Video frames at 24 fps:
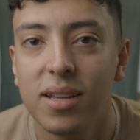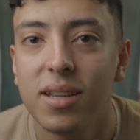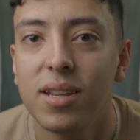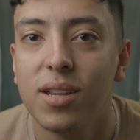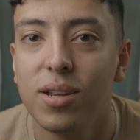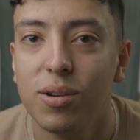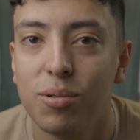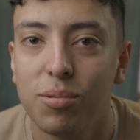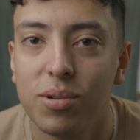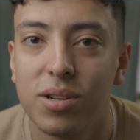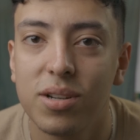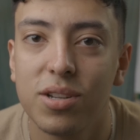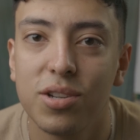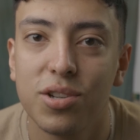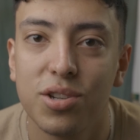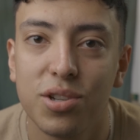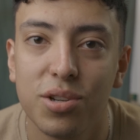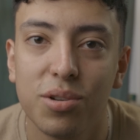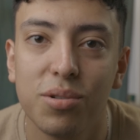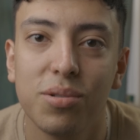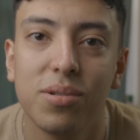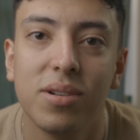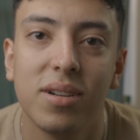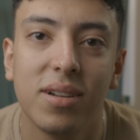you want to
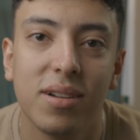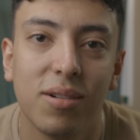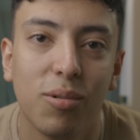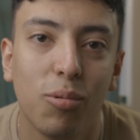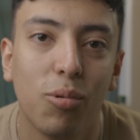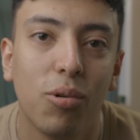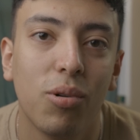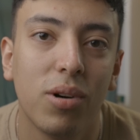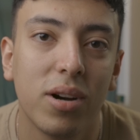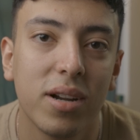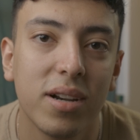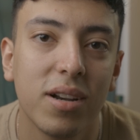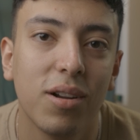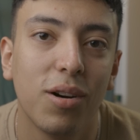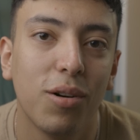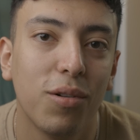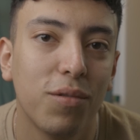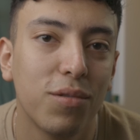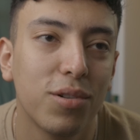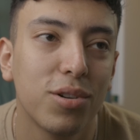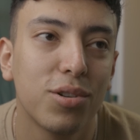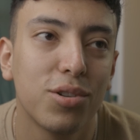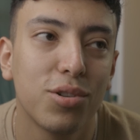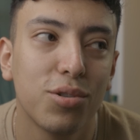shoot
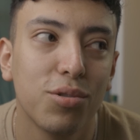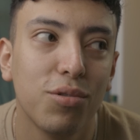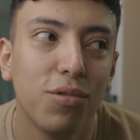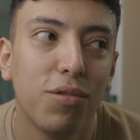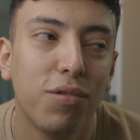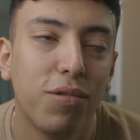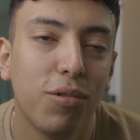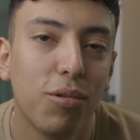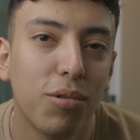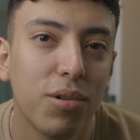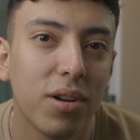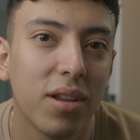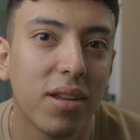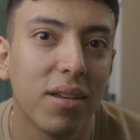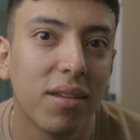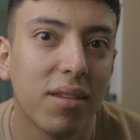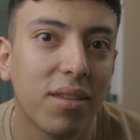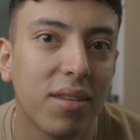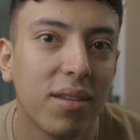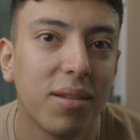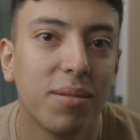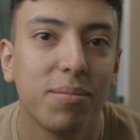1/240th.